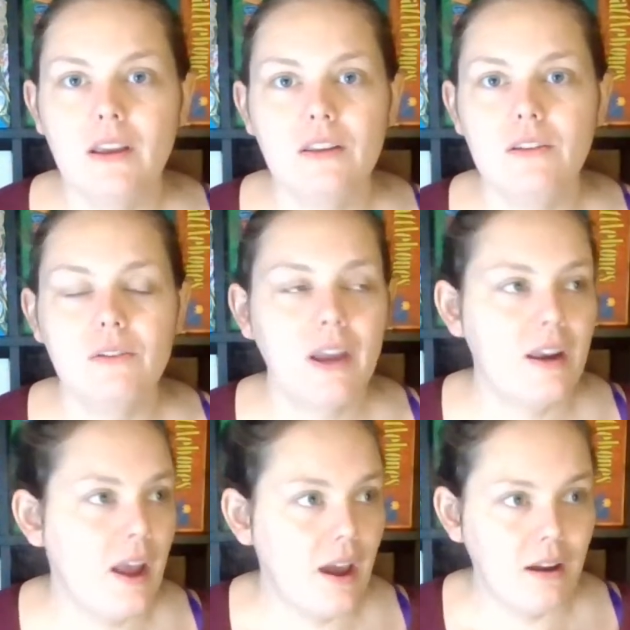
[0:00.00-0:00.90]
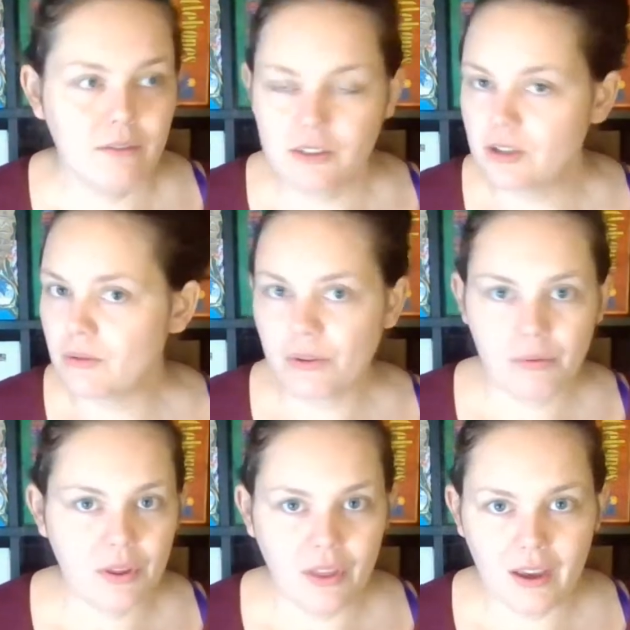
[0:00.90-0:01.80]
You can have 2 or
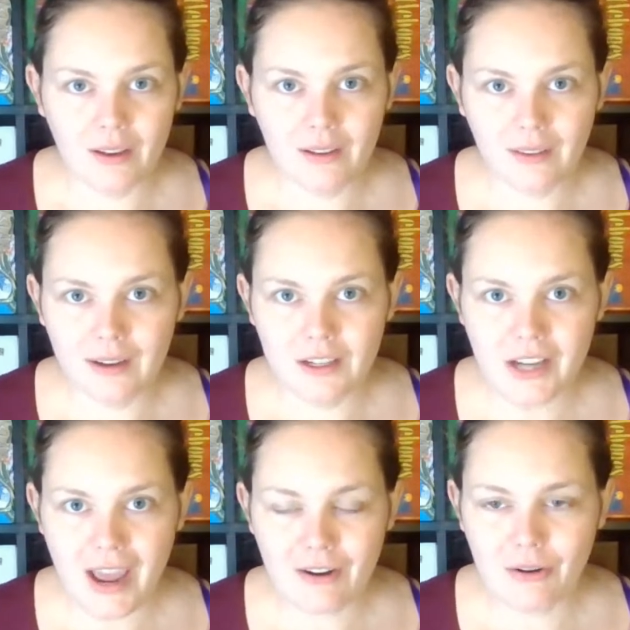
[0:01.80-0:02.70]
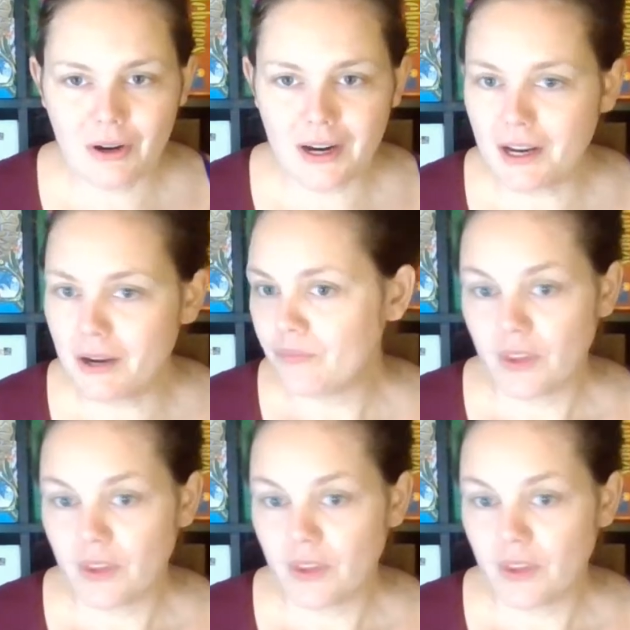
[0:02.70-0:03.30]
3 things in each category.